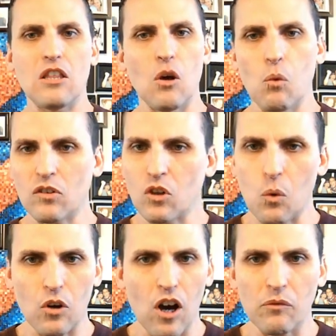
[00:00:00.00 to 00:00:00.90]
the what's
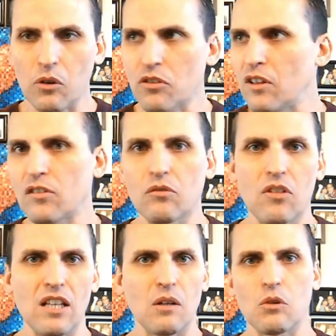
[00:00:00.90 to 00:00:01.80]
going on with this
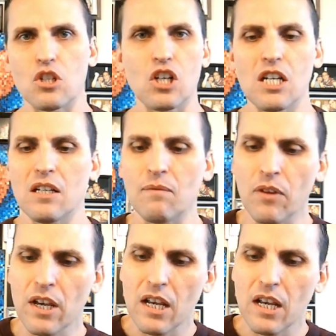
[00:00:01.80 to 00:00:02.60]
thing that we're drinking,